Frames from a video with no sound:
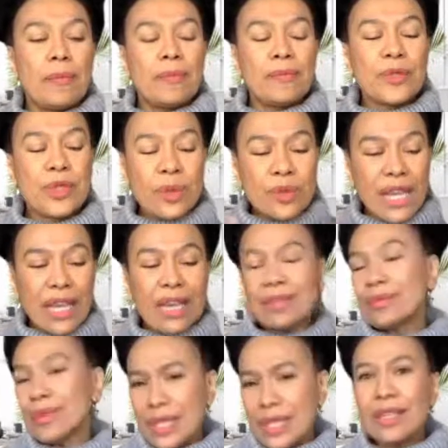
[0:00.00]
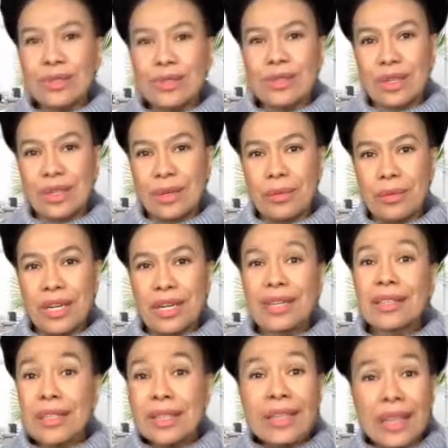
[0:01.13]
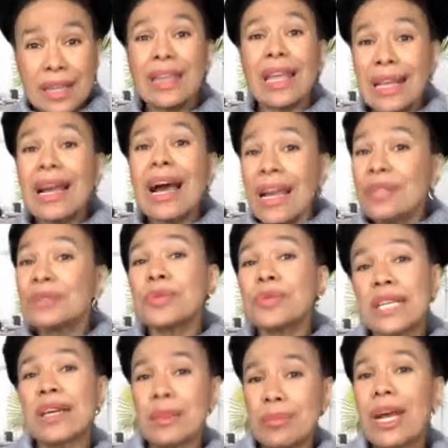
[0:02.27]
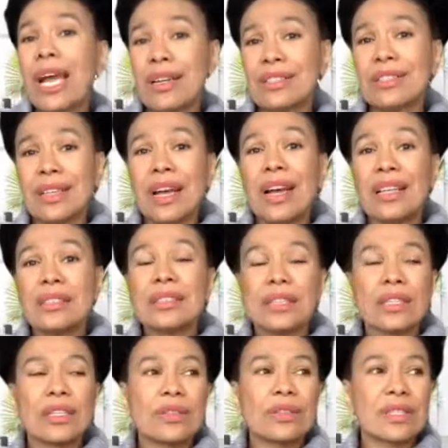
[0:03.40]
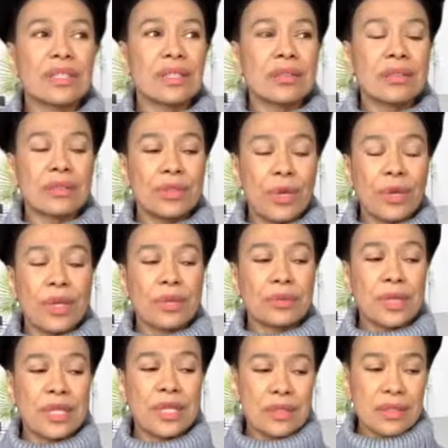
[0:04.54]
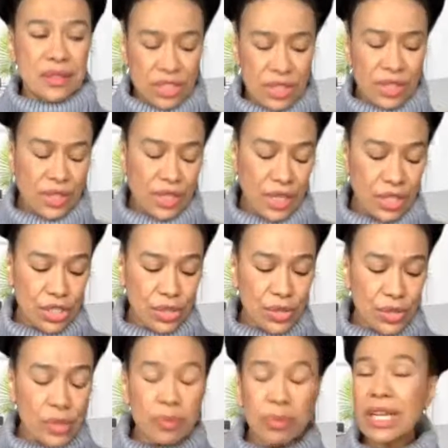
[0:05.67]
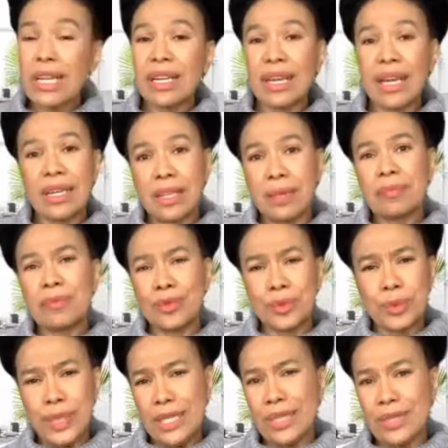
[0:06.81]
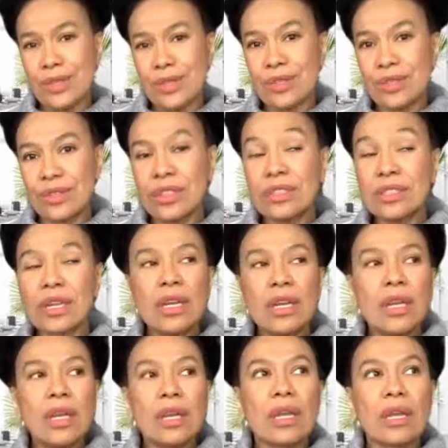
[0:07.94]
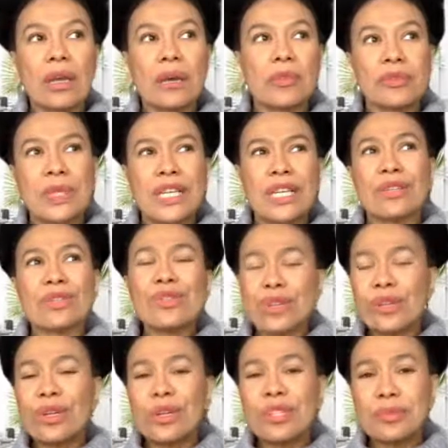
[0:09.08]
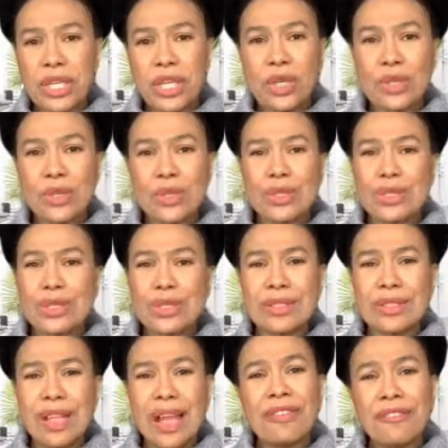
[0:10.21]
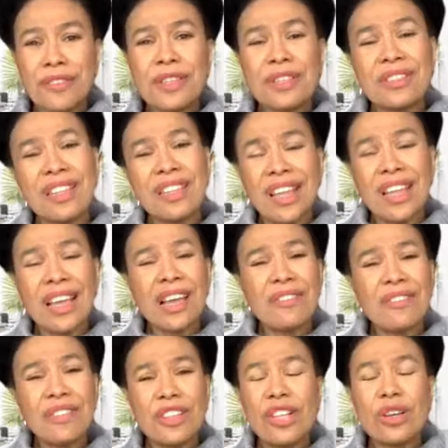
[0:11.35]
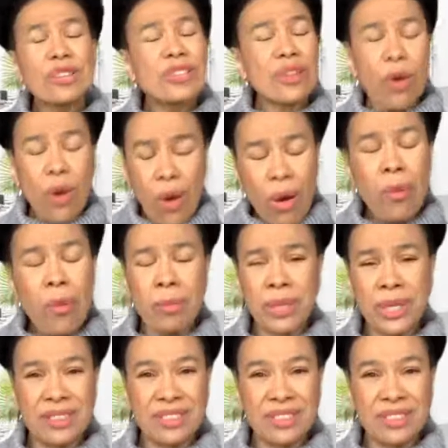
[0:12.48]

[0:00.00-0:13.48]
so they are really concerned about it. And I really admire that in the younger generations. But I am really concerned. And I am really concerned because I feel that they have lost hope.